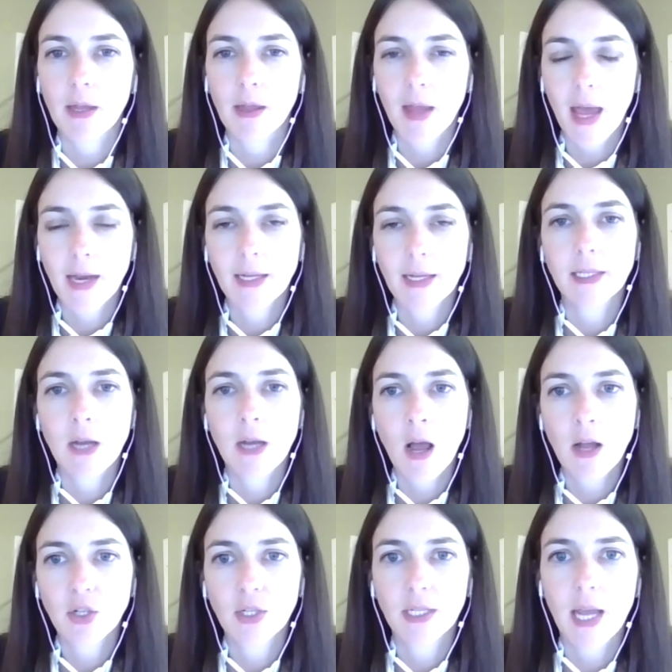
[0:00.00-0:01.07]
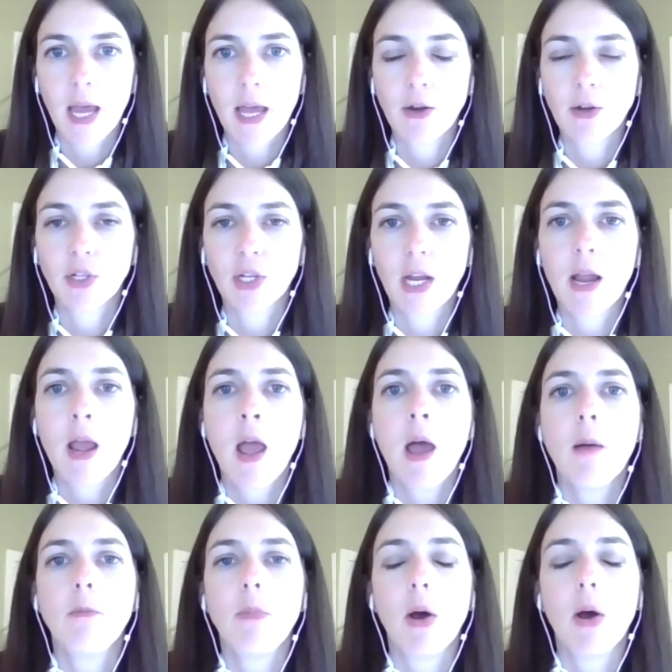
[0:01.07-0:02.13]
than that. It's not just energy,
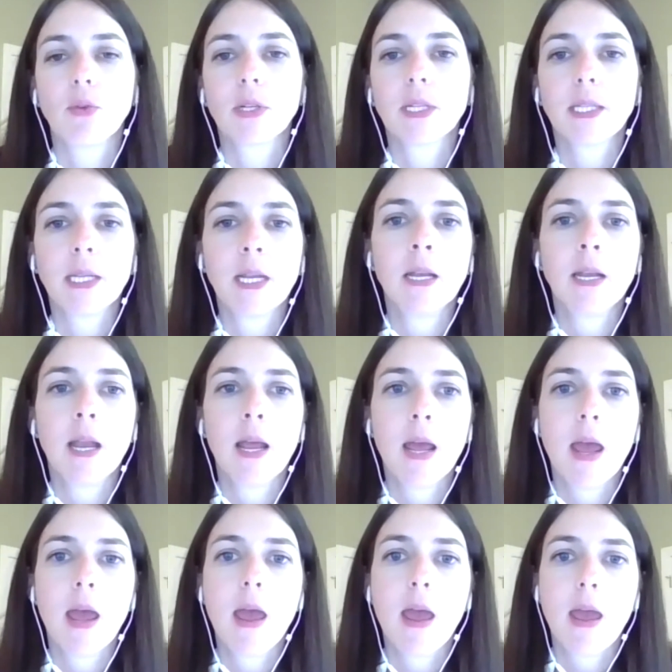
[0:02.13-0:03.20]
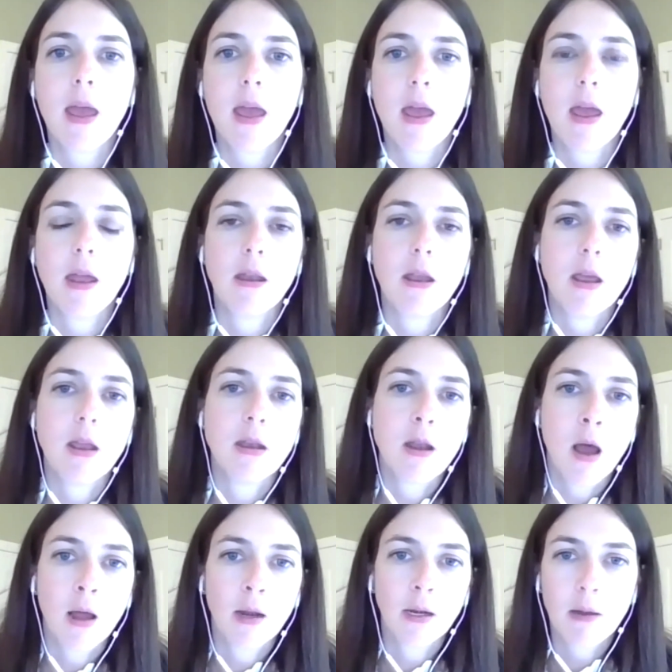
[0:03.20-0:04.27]
but we're seeing it in
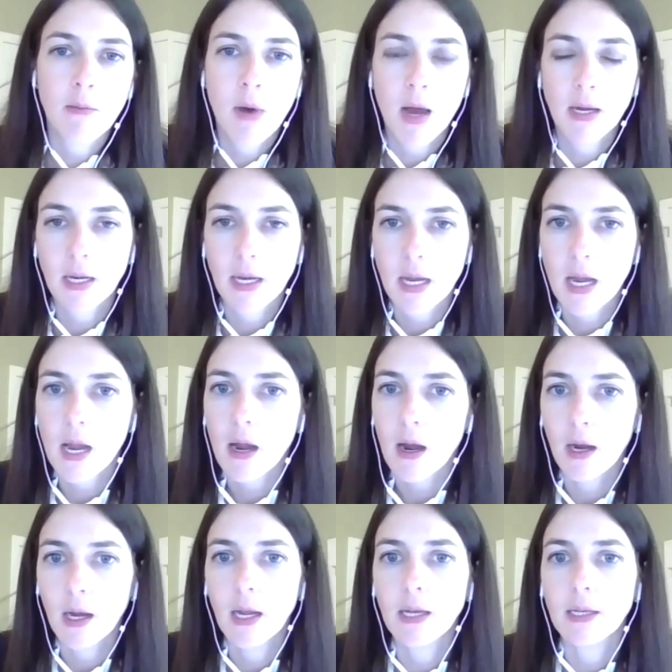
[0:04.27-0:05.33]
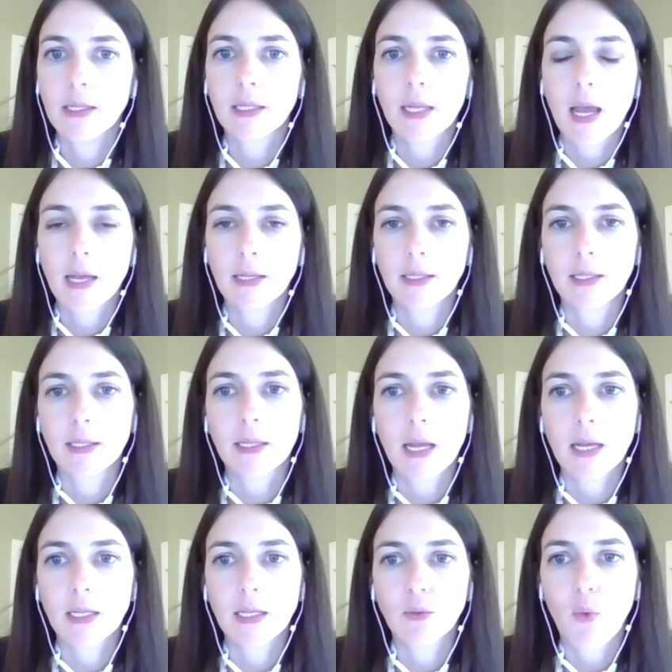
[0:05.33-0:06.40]
non-commodity areas as
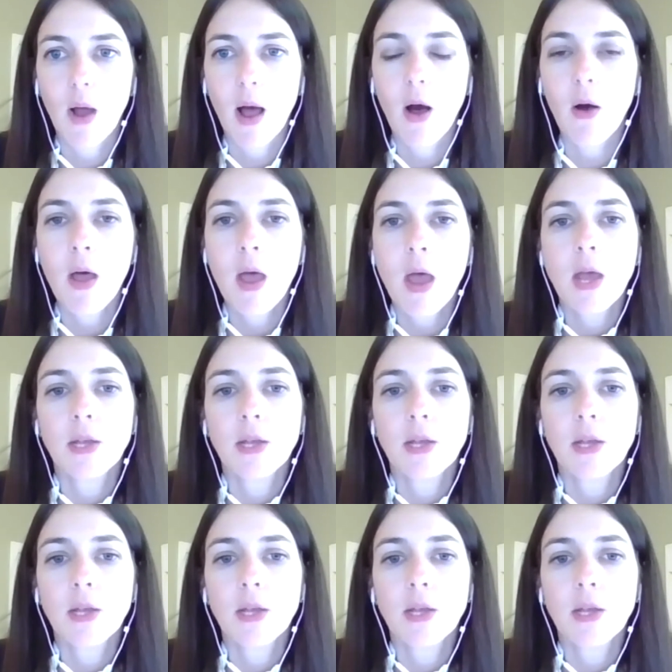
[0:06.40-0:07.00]
well.